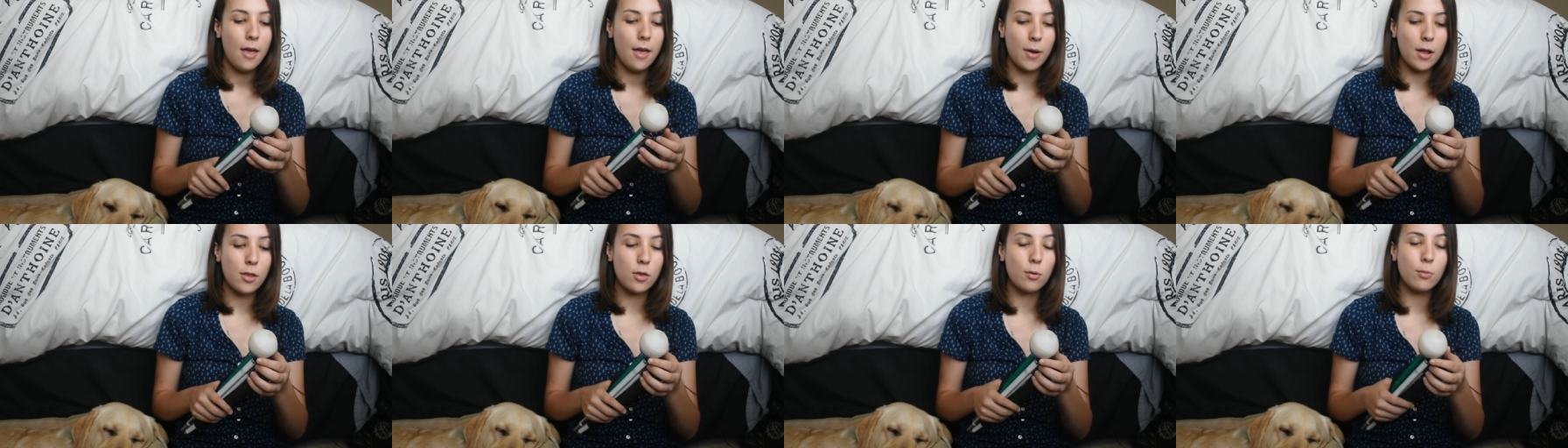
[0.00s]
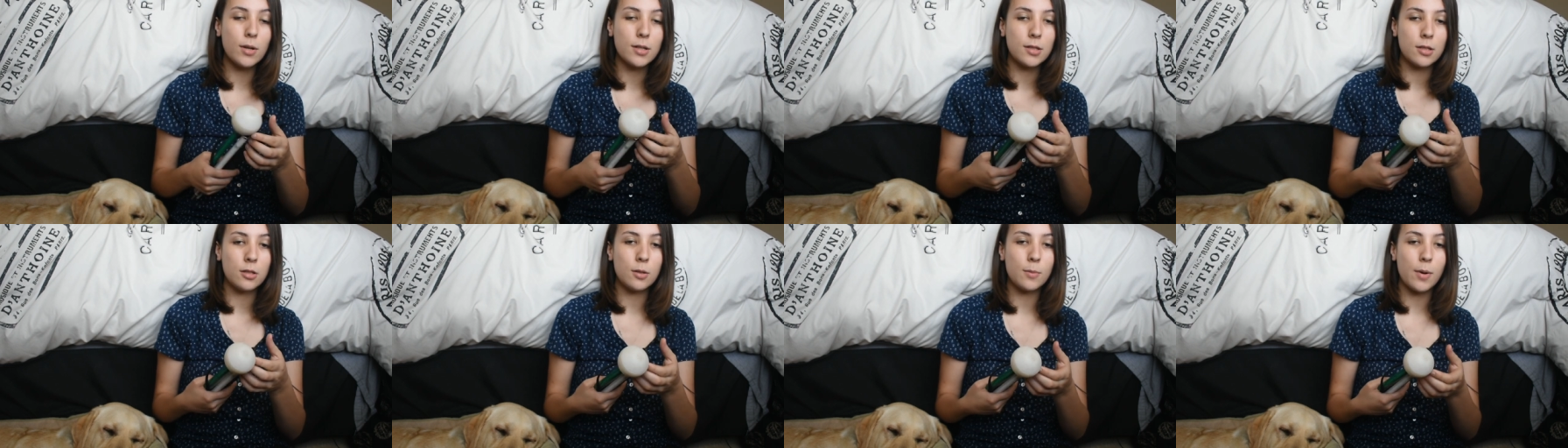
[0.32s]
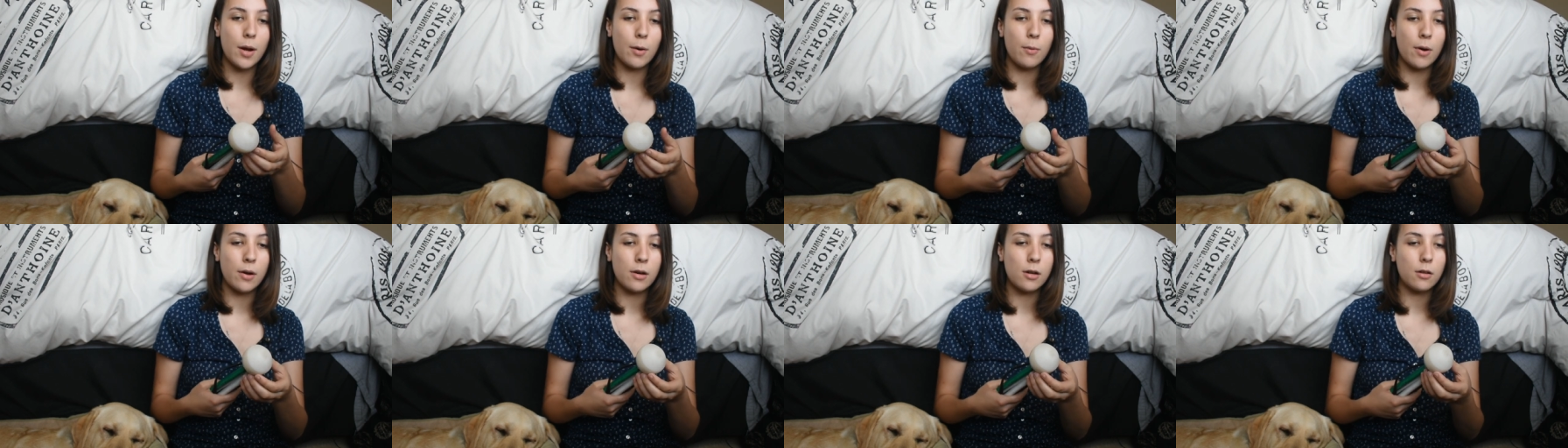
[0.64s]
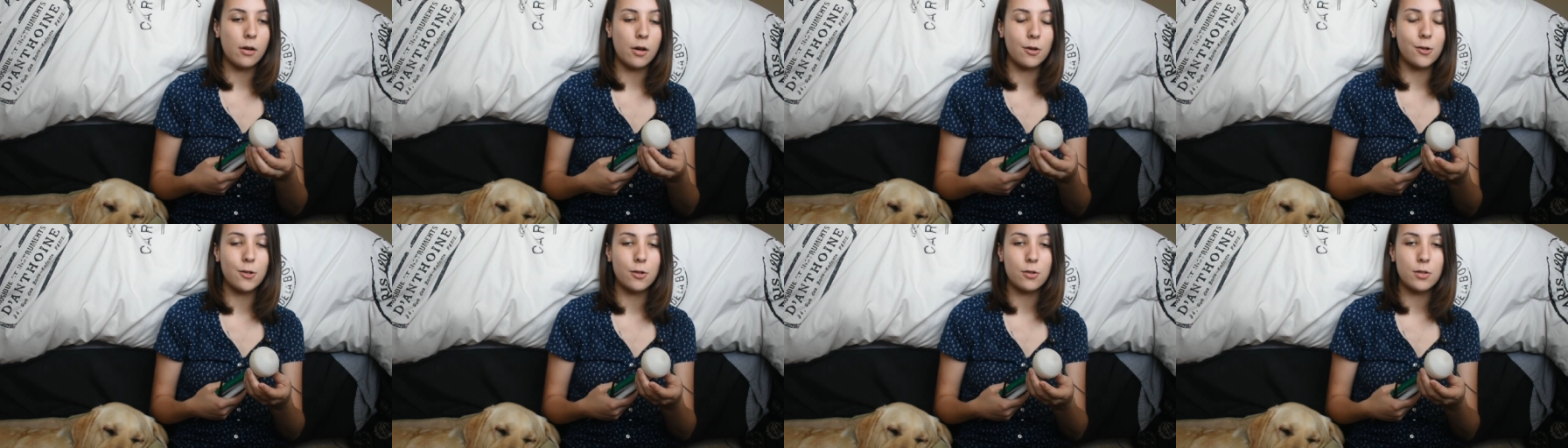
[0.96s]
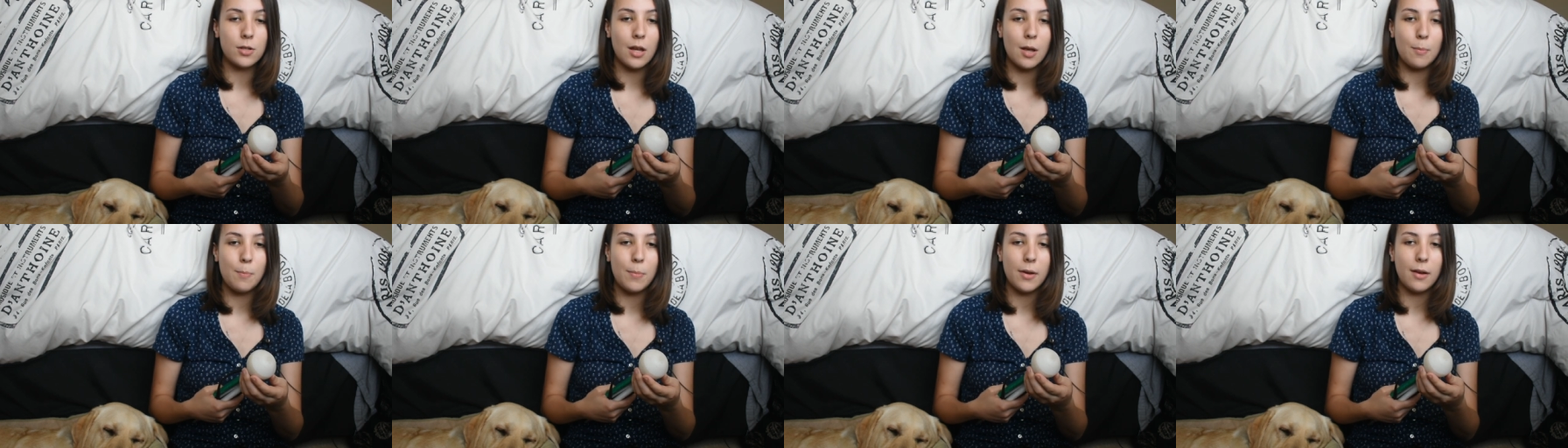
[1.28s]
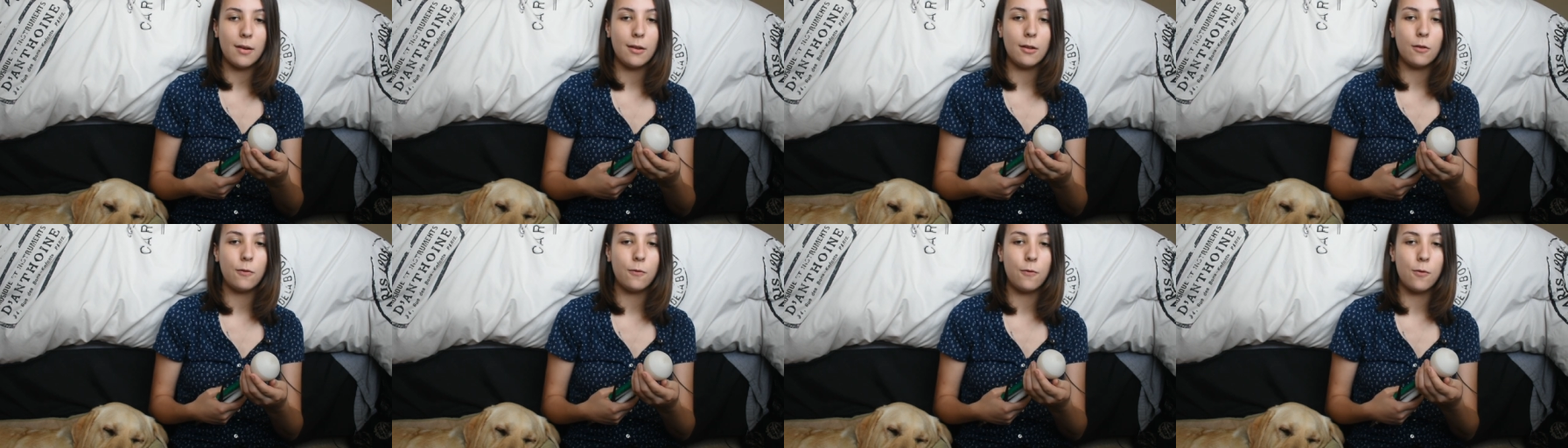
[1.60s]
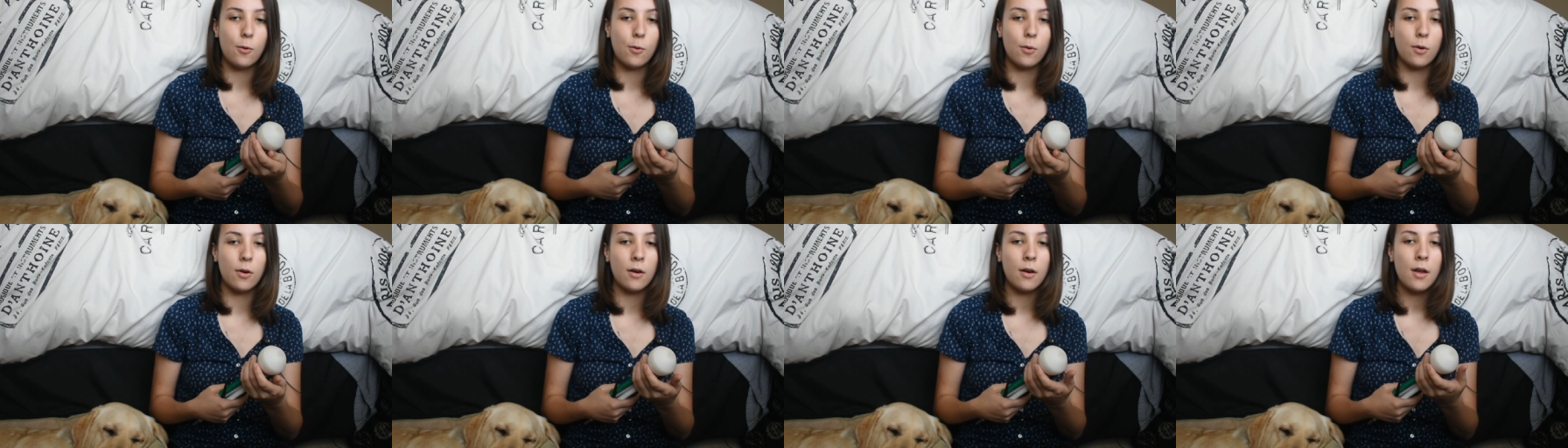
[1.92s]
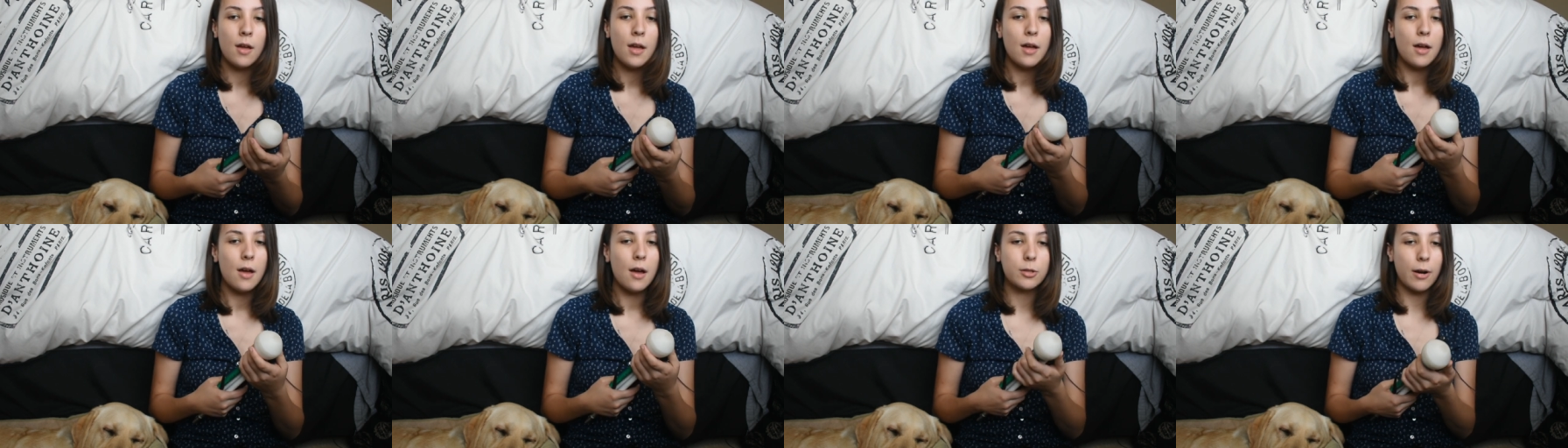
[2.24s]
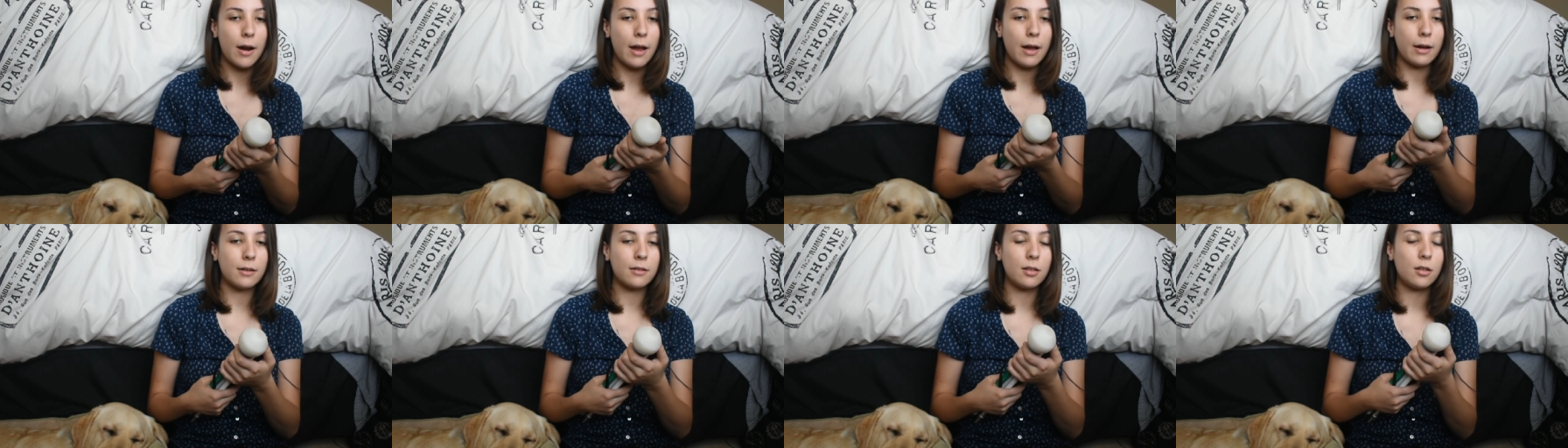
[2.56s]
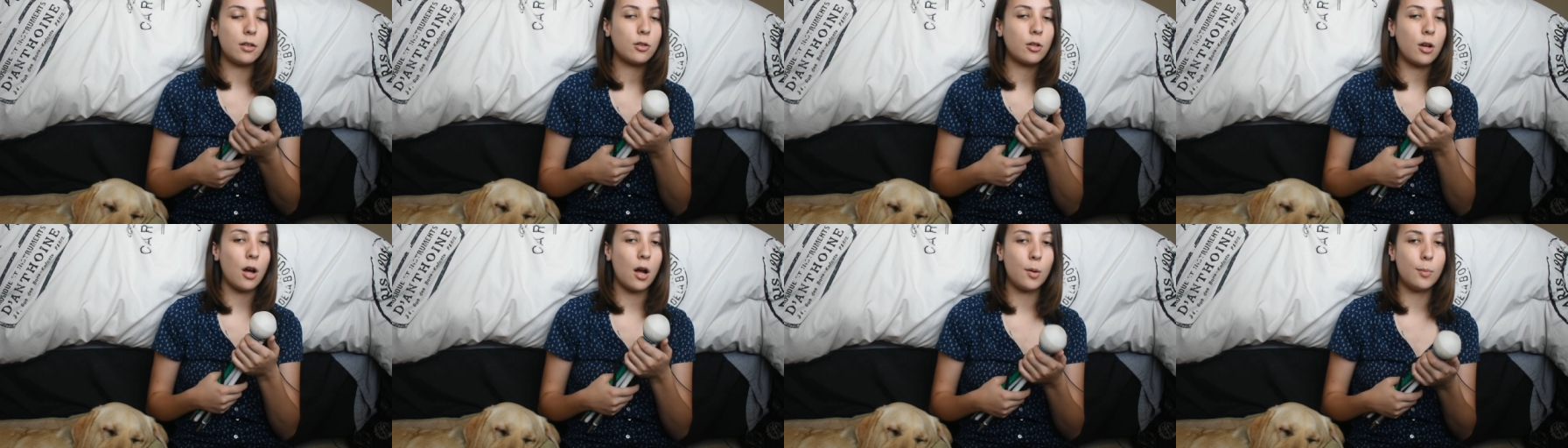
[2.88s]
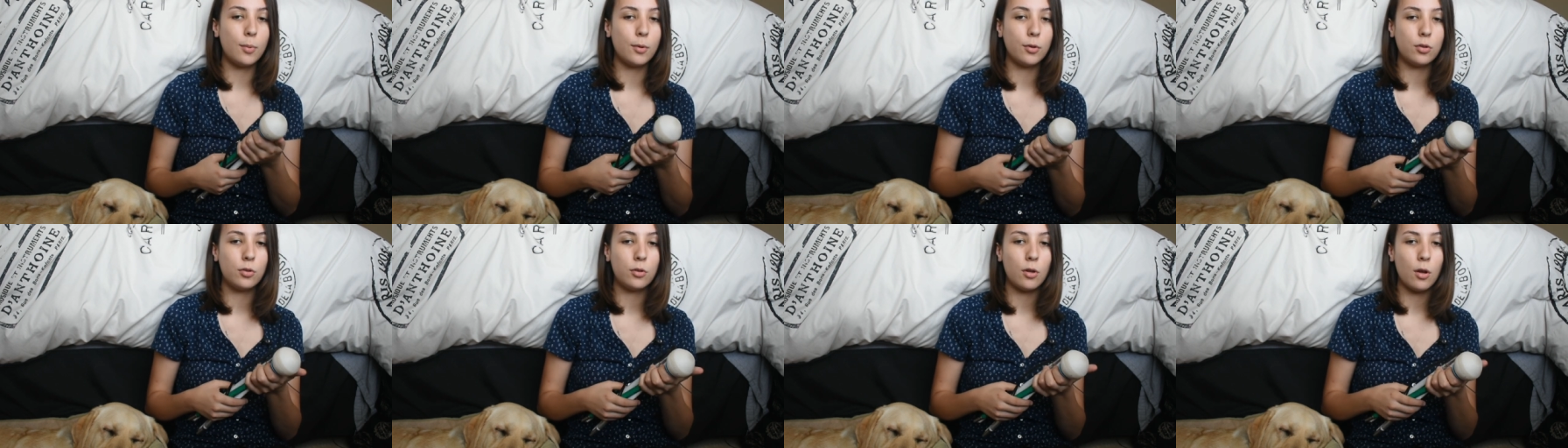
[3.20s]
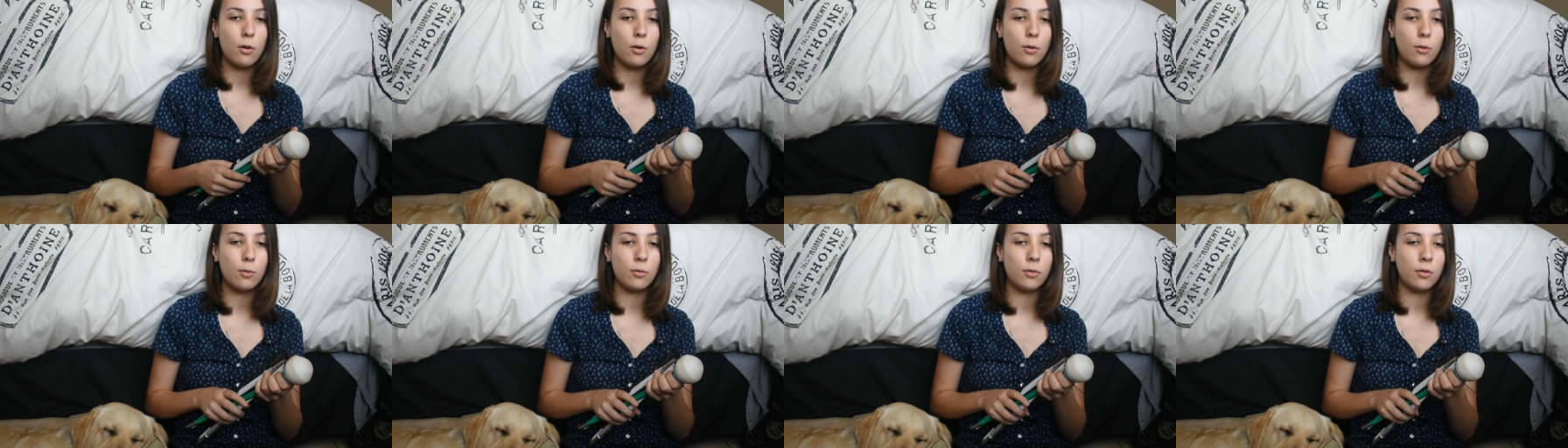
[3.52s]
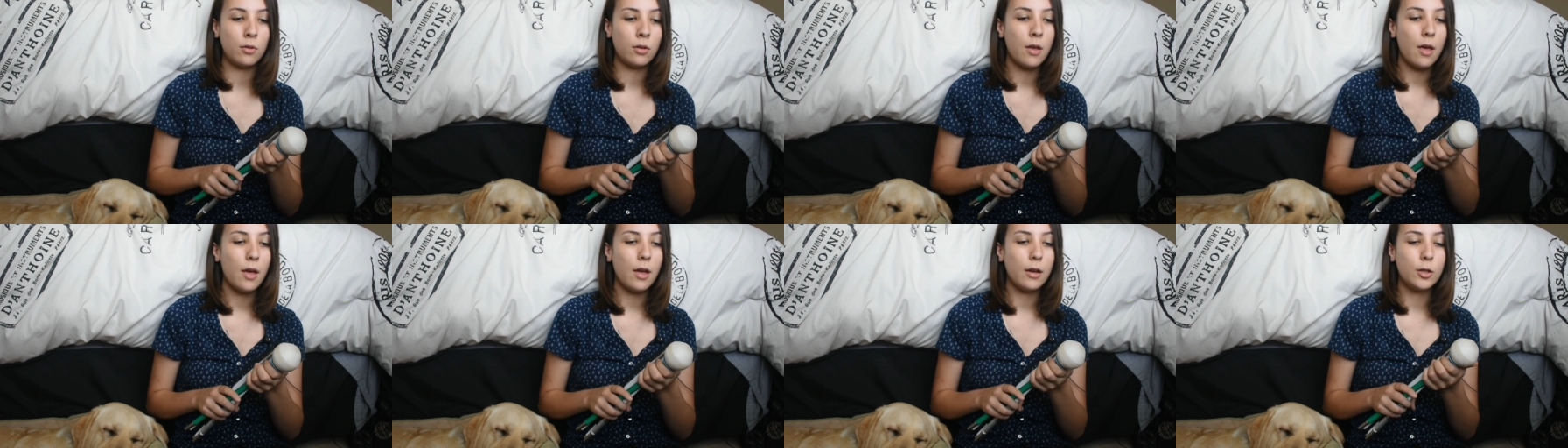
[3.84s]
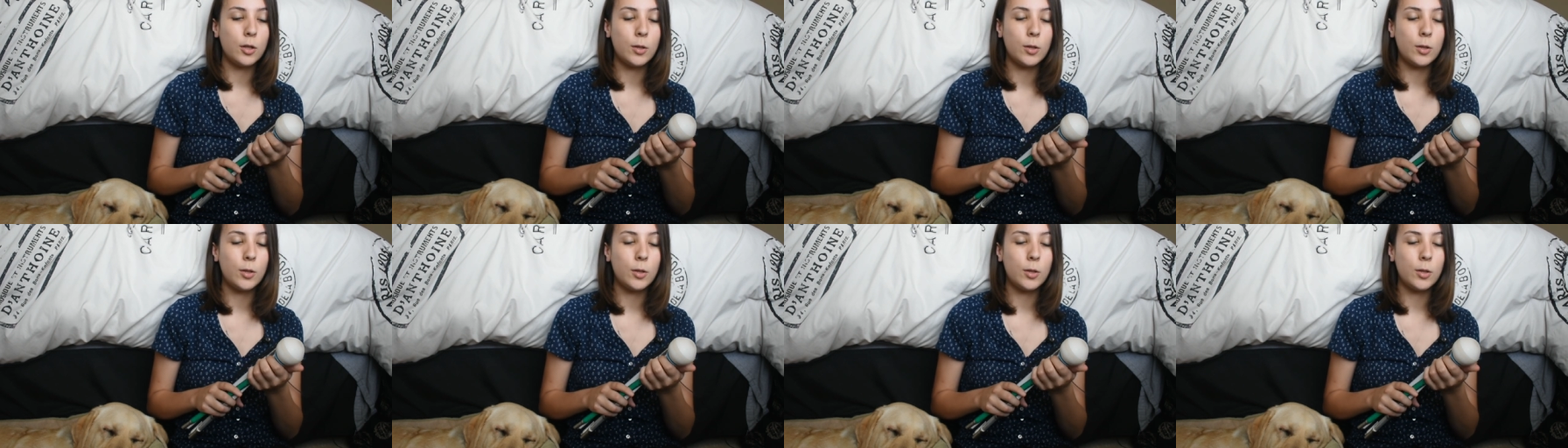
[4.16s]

And the reason you might want a larger tip is for cracks, cobblestones,